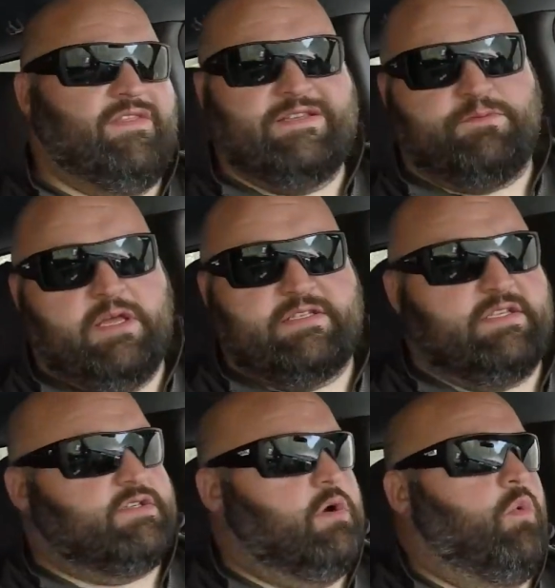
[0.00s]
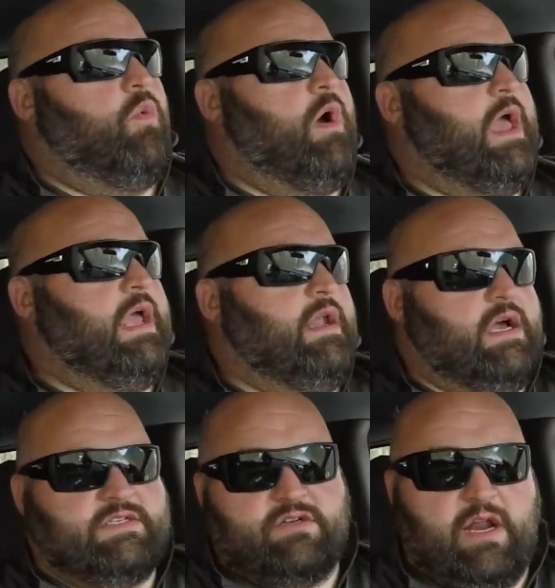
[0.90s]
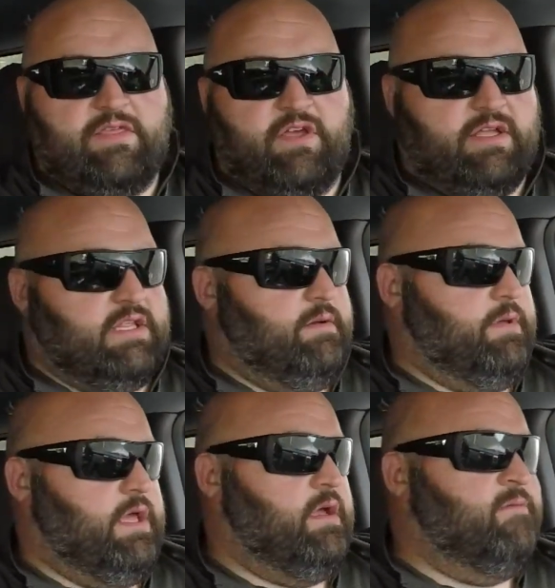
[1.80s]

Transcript: These places are way nicer than I thought they'd be.